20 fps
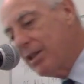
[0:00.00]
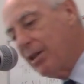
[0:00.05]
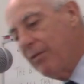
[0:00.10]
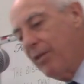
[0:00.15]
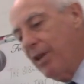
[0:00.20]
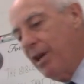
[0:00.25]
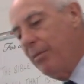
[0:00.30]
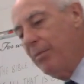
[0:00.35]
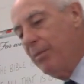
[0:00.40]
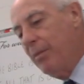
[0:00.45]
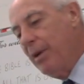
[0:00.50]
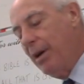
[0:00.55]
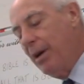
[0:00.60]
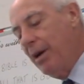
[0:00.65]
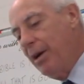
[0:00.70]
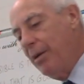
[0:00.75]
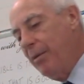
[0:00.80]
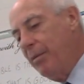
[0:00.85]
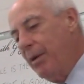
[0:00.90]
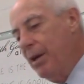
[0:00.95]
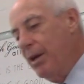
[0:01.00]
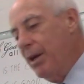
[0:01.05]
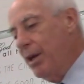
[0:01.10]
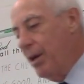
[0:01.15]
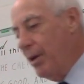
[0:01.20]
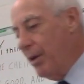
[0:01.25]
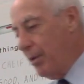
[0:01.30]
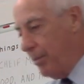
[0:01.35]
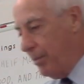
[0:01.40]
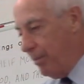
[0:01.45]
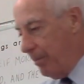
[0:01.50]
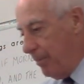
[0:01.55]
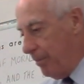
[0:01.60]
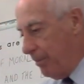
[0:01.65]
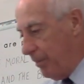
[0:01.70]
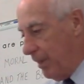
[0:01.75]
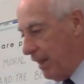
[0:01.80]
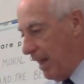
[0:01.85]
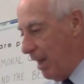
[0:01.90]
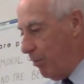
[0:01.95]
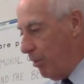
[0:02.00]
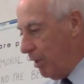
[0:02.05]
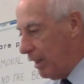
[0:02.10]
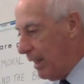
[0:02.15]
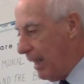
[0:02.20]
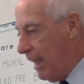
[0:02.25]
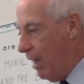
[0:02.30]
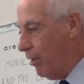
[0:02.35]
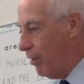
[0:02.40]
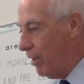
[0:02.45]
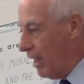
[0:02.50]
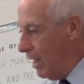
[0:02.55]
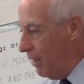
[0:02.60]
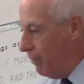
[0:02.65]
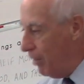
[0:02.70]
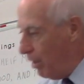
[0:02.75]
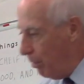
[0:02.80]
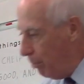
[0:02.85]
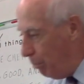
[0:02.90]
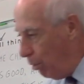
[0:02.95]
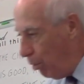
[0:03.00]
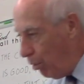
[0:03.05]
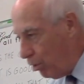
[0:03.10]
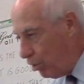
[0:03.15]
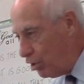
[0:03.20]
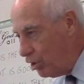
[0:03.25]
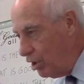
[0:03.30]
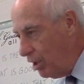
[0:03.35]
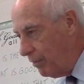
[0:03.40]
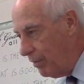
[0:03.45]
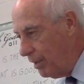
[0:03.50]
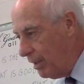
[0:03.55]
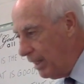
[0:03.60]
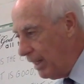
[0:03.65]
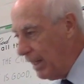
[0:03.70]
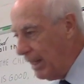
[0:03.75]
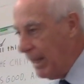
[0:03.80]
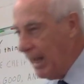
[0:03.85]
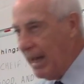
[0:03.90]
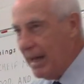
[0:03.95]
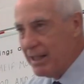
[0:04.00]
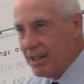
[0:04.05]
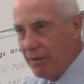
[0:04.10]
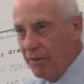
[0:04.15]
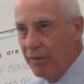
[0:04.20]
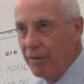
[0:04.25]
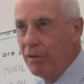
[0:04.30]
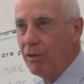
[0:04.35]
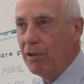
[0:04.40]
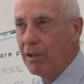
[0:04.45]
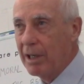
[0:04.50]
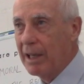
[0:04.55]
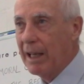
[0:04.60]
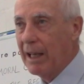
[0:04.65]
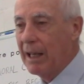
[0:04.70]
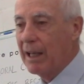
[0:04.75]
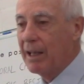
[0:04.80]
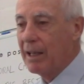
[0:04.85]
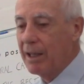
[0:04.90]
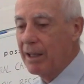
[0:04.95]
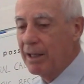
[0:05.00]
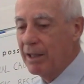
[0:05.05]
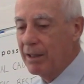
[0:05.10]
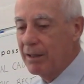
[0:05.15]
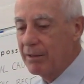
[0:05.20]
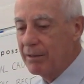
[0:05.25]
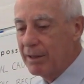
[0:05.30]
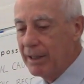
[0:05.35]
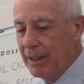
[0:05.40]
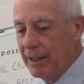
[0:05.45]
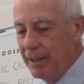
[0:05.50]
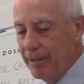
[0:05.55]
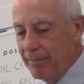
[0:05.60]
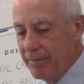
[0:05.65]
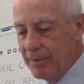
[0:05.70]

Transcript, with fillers: of them, they would count even a portion of a day as a full day, okay?